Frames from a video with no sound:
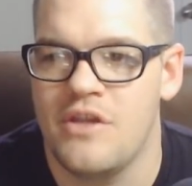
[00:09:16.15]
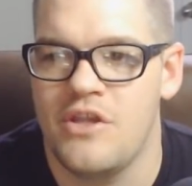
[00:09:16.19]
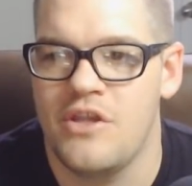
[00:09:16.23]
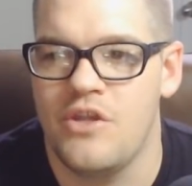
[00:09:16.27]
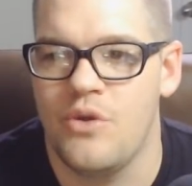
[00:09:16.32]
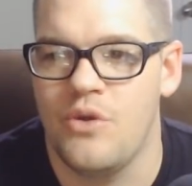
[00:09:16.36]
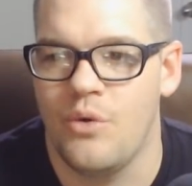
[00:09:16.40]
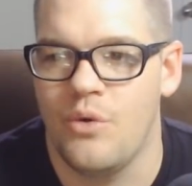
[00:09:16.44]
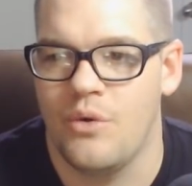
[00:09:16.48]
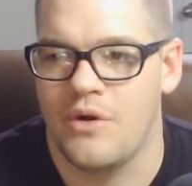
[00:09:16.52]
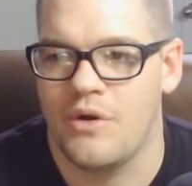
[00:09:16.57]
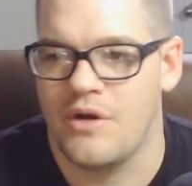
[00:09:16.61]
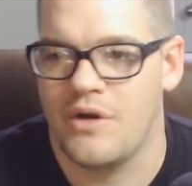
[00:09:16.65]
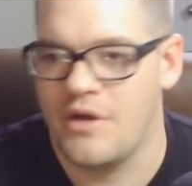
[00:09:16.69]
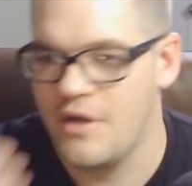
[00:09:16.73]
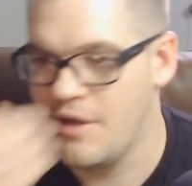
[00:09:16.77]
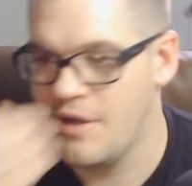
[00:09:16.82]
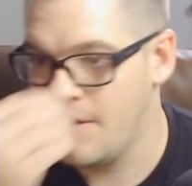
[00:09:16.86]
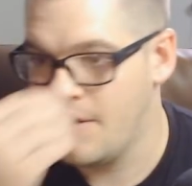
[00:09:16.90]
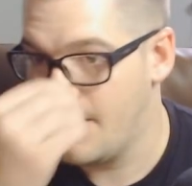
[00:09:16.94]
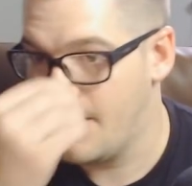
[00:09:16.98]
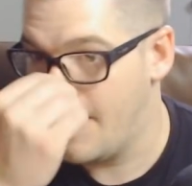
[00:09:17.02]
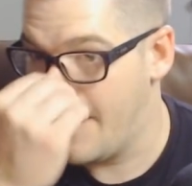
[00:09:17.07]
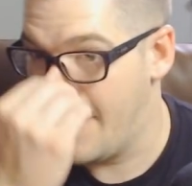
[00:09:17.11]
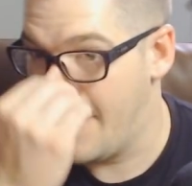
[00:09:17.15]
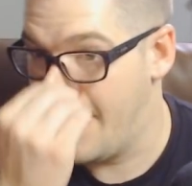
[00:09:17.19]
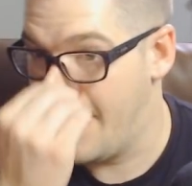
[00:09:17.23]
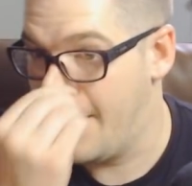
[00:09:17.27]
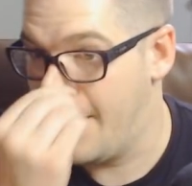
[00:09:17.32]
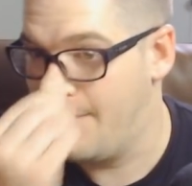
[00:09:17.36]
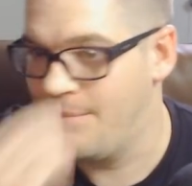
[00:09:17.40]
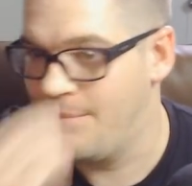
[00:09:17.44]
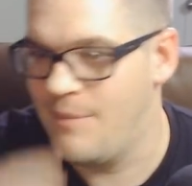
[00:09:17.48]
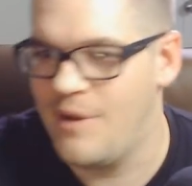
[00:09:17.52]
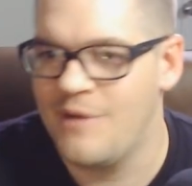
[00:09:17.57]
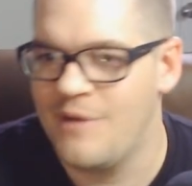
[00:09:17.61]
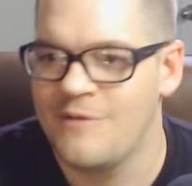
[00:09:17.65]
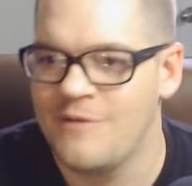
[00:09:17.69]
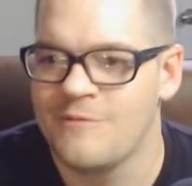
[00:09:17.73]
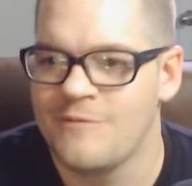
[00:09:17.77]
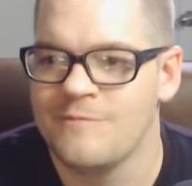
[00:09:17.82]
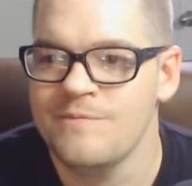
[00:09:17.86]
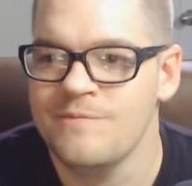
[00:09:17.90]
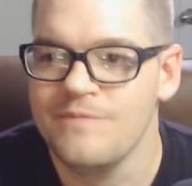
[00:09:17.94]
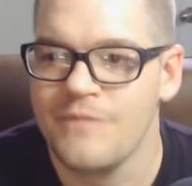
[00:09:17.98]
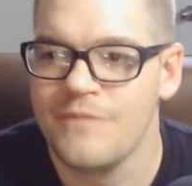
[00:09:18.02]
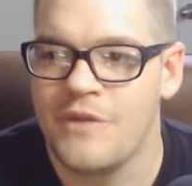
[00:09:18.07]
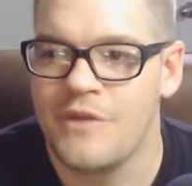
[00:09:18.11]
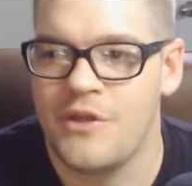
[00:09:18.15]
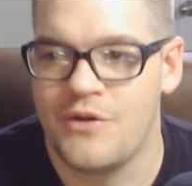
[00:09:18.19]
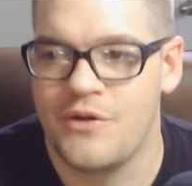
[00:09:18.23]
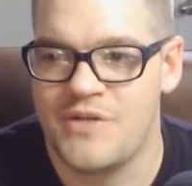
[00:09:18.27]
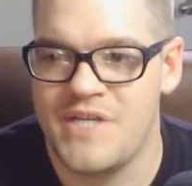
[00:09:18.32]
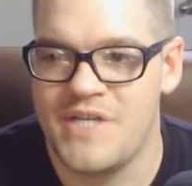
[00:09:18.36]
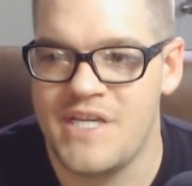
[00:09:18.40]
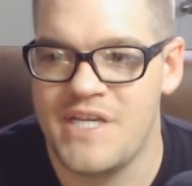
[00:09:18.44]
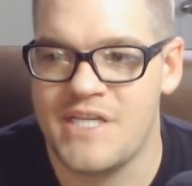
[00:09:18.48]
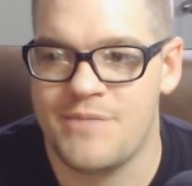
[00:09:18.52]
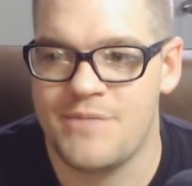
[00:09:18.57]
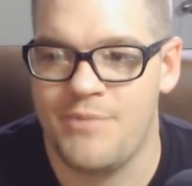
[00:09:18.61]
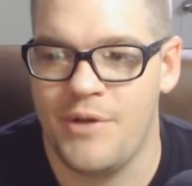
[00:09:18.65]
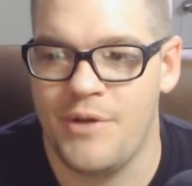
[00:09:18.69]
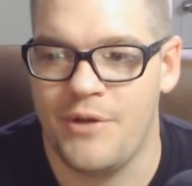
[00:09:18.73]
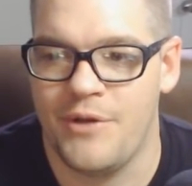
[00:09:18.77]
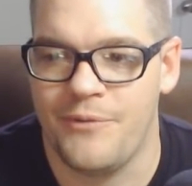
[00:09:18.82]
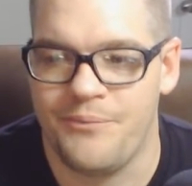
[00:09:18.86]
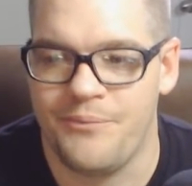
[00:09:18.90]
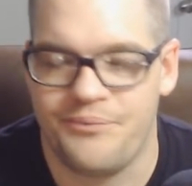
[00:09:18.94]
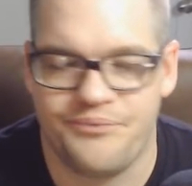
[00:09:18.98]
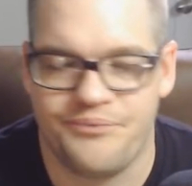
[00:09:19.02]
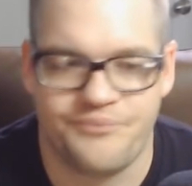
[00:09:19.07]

your despill.